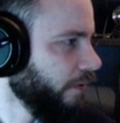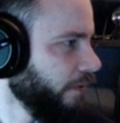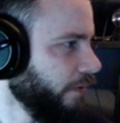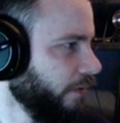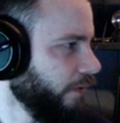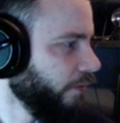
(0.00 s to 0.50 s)

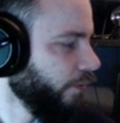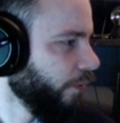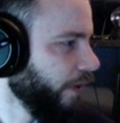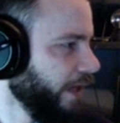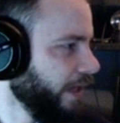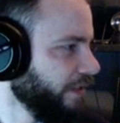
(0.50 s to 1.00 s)
if we
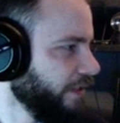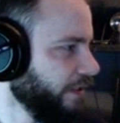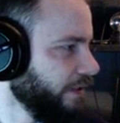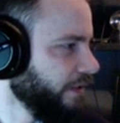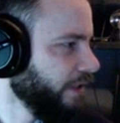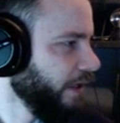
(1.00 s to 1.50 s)
pass in
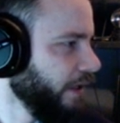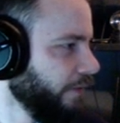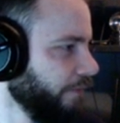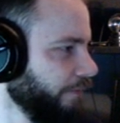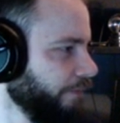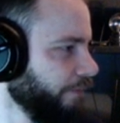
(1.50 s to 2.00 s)

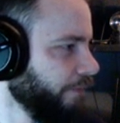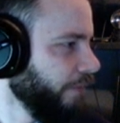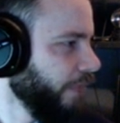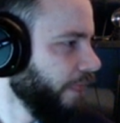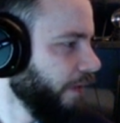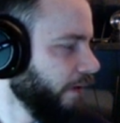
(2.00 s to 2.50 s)
type,
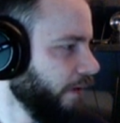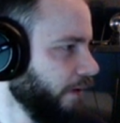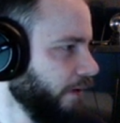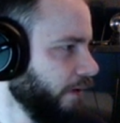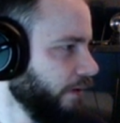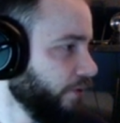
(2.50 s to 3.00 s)

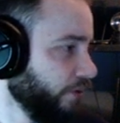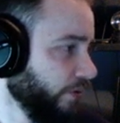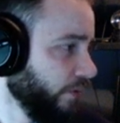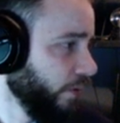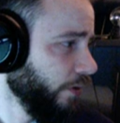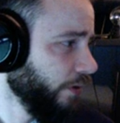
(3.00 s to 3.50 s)
it should
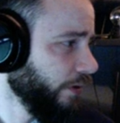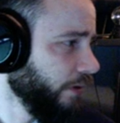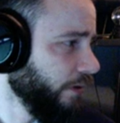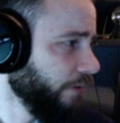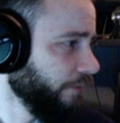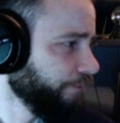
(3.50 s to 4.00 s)
work
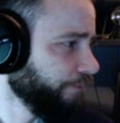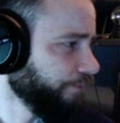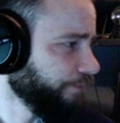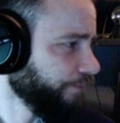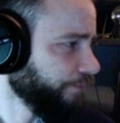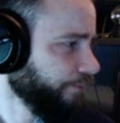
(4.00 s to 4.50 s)
here.
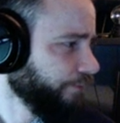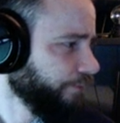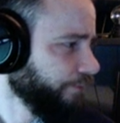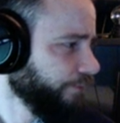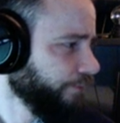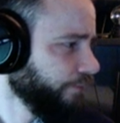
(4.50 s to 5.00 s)

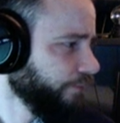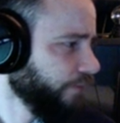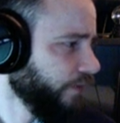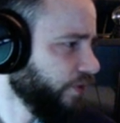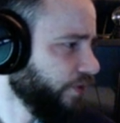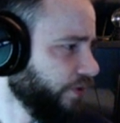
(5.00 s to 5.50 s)

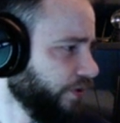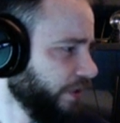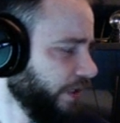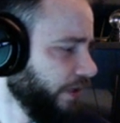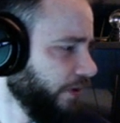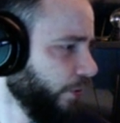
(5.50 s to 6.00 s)
It should say
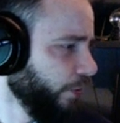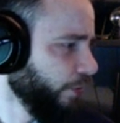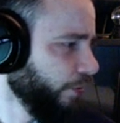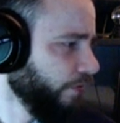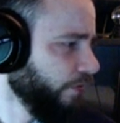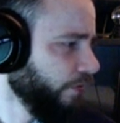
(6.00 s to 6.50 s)
news.